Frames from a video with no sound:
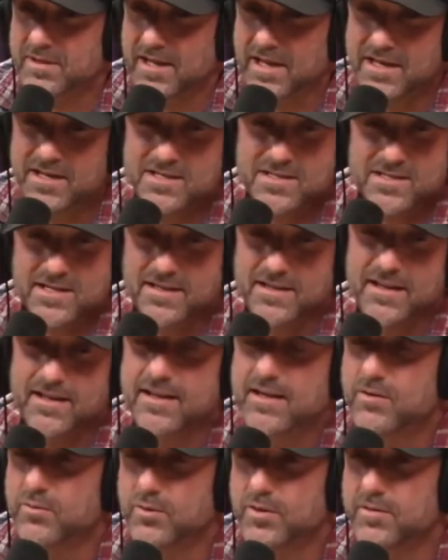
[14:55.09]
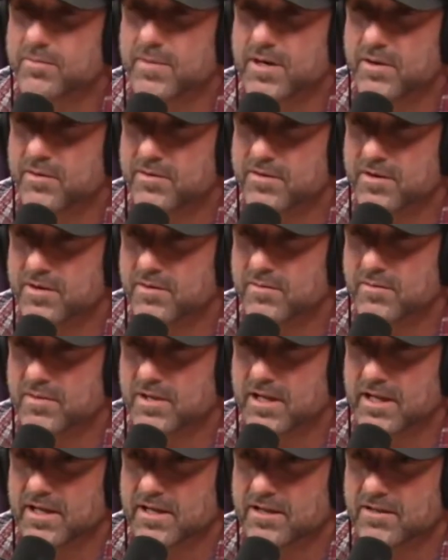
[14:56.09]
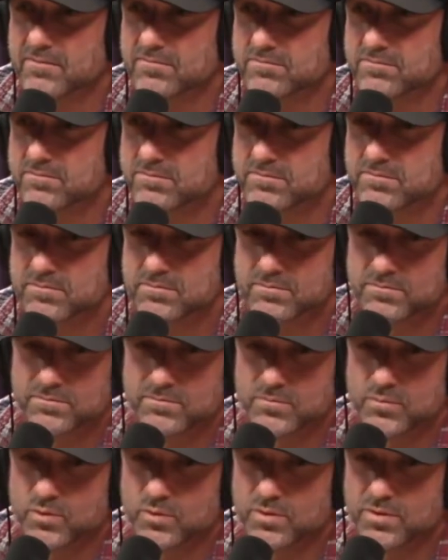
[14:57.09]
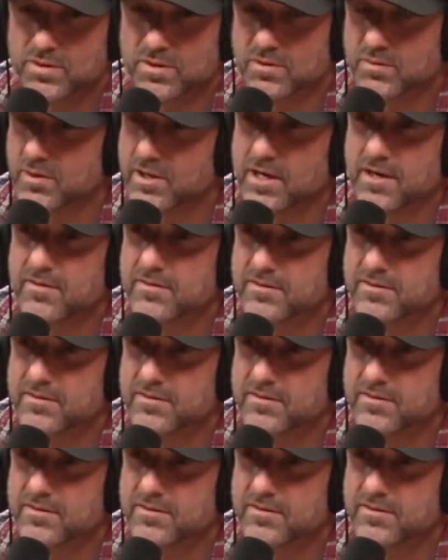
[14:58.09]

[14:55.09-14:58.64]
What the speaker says: They just said that he wouldn't meet with them and whatever.